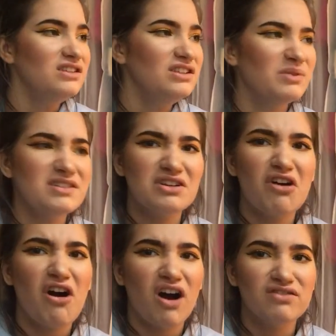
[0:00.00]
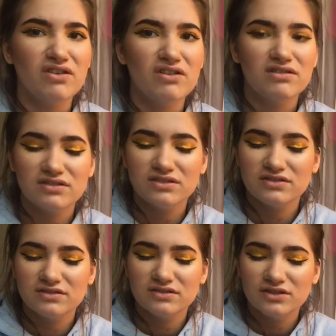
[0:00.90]
You guys are awful.
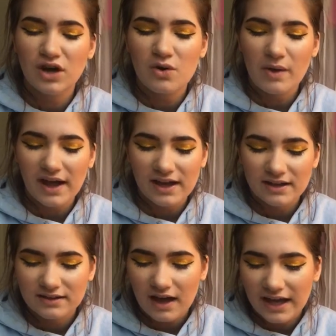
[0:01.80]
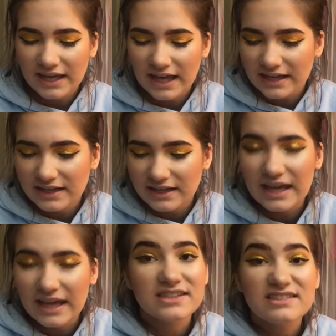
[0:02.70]
Go away. I can't
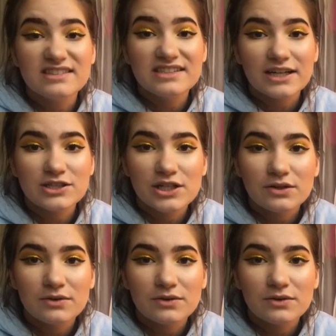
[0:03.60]
stand you.